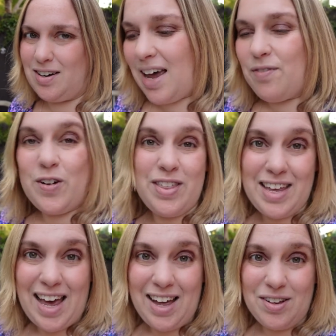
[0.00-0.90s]

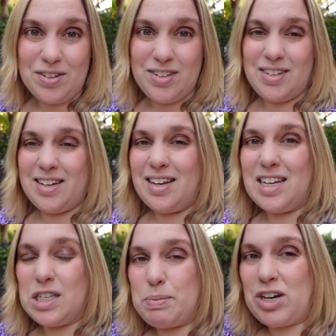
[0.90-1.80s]
Everything else,
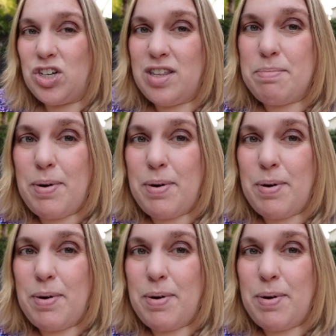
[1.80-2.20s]
especially the